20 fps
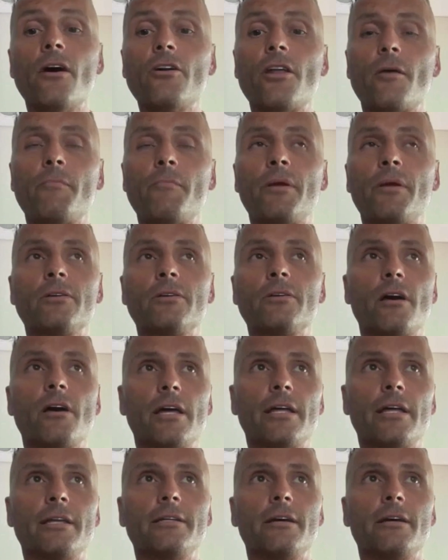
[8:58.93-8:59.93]
No, because
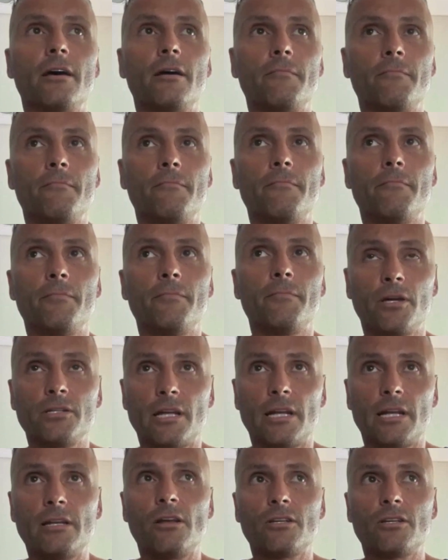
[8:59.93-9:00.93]
I'd
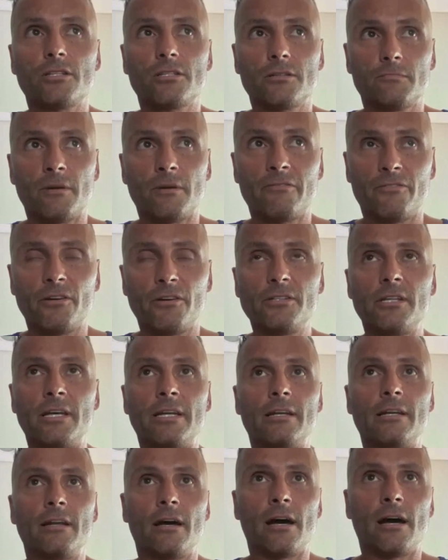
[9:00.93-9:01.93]
lost my
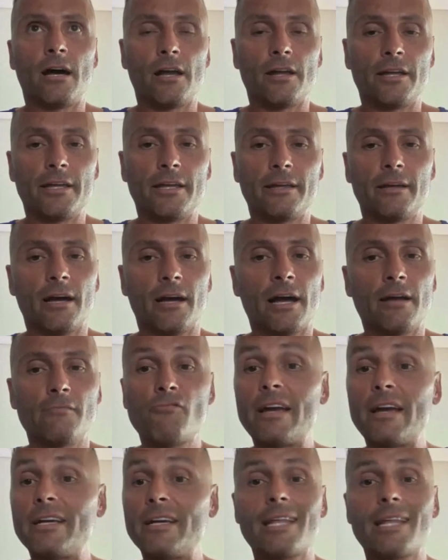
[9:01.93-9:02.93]
funding, I
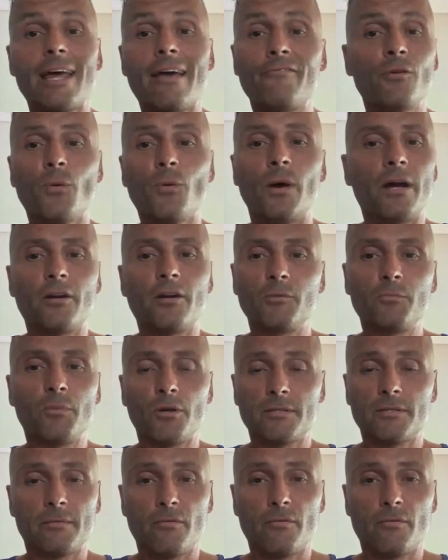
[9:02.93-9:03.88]
raced everywhere I could